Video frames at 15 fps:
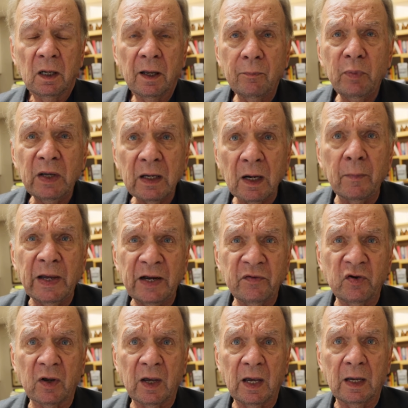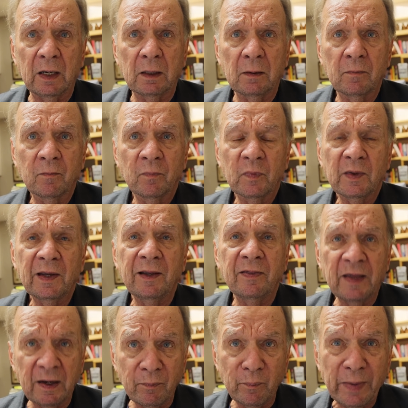and become educated
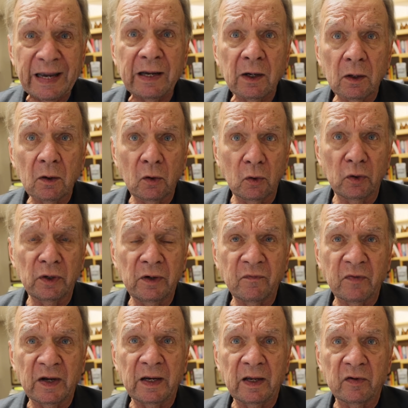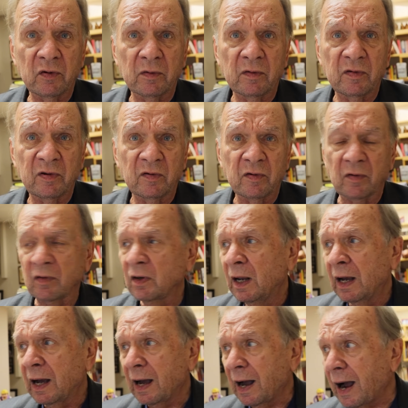and then make good financial decisions.
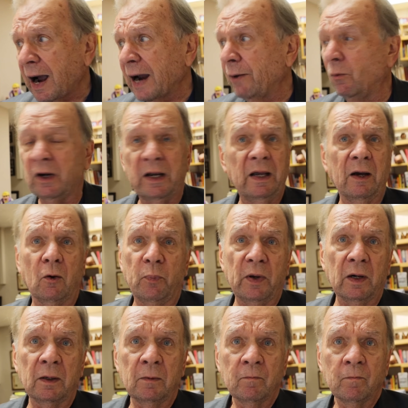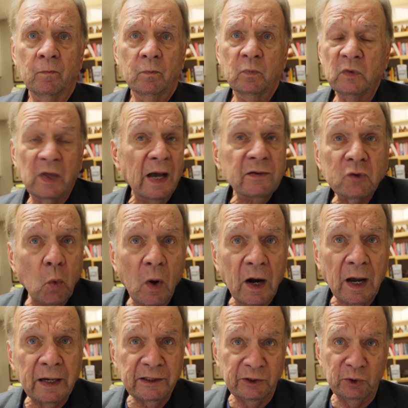I want to help you. That's what
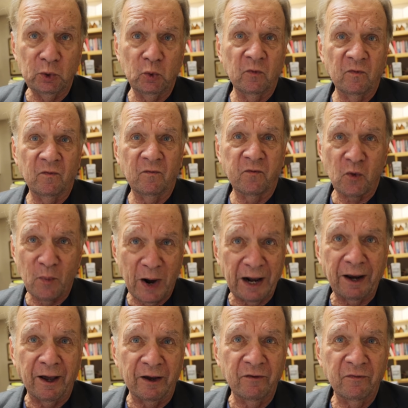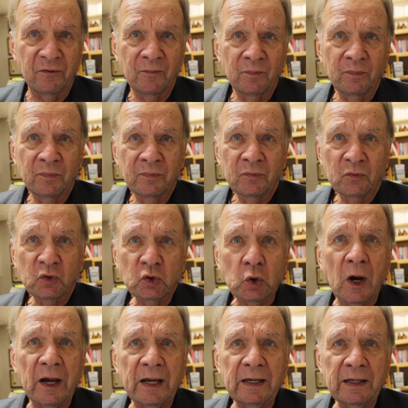I do for my life,
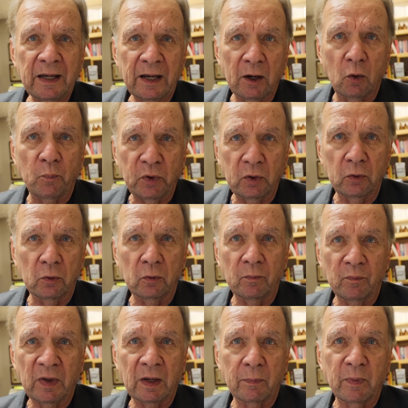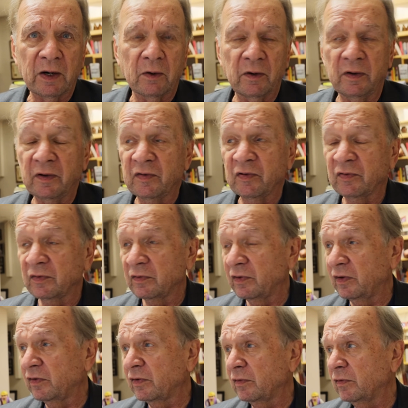trying to help you make better
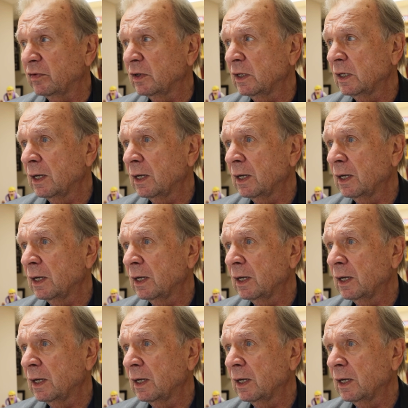decisions.